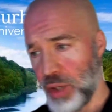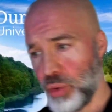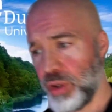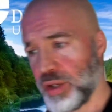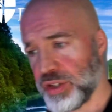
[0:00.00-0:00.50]

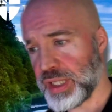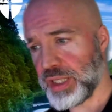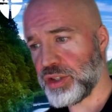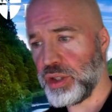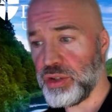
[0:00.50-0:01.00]
all of those
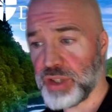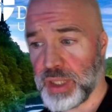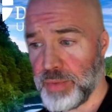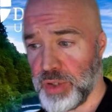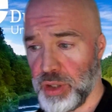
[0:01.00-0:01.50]
things that you see
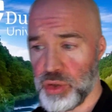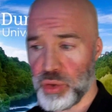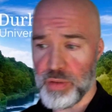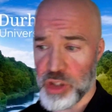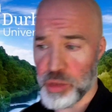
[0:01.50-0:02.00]
in the news,
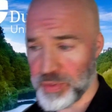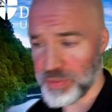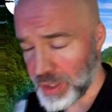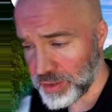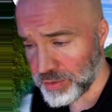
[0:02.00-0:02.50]
all of those
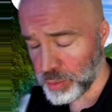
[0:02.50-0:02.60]
things